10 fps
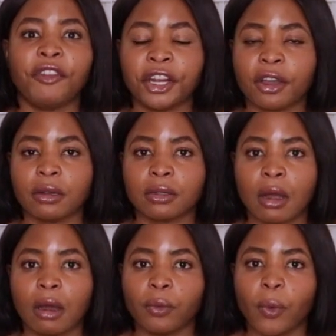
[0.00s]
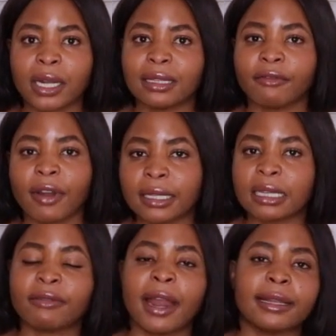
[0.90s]
videos on what is a
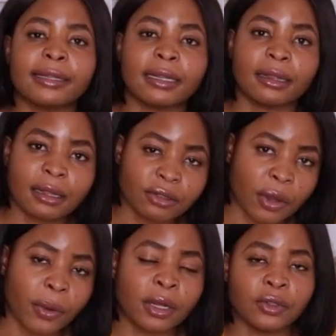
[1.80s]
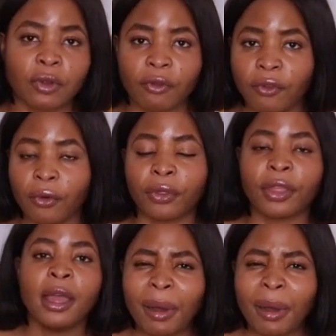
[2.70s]
rent-to-rent and so on and so forth,